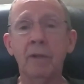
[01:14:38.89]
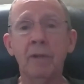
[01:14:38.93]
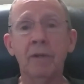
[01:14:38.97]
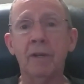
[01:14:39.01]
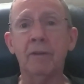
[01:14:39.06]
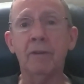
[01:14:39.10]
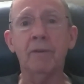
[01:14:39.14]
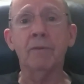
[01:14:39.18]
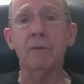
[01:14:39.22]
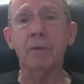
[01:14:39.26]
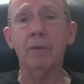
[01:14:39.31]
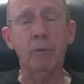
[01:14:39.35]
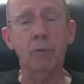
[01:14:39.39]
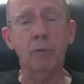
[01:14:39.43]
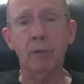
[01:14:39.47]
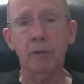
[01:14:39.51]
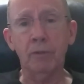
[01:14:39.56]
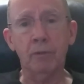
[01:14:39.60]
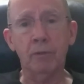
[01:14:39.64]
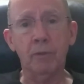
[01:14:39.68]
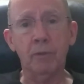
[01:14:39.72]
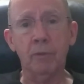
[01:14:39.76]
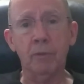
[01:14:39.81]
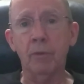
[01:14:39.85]
I don't know
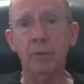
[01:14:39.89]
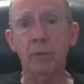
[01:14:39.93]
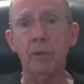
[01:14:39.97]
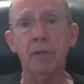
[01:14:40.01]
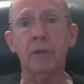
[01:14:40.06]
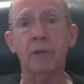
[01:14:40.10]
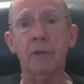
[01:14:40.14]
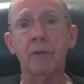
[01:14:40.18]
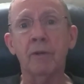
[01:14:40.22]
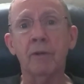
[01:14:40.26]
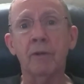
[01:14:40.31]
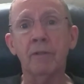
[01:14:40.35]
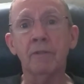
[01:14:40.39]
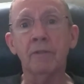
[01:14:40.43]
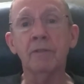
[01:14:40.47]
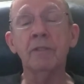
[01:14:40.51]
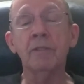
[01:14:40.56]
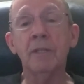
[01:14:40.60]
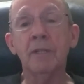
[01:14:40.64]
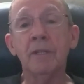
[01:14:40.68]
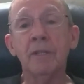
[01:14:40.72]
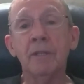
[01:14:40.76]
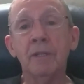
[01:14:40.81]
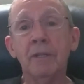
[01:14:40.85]
what's really going
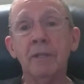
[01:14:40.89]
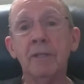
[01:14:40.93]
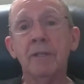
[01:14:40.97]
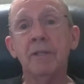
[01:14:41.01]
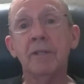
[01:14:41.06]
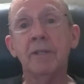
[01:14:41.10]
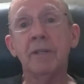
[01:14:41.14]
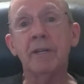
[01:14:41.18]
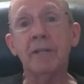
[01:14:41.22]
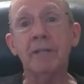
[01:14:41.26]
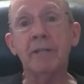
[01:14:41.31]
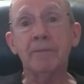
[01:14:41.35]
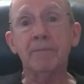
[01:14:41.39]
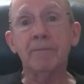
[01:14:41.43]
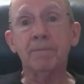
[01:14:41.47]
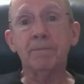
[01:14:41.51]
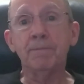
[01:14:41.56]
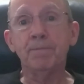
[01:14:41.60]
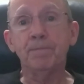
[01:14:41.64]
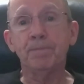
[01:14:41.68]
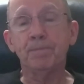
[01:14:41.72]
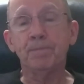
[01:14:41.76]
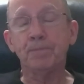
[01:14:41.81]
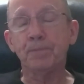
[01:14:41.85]

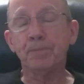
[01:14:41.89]
on.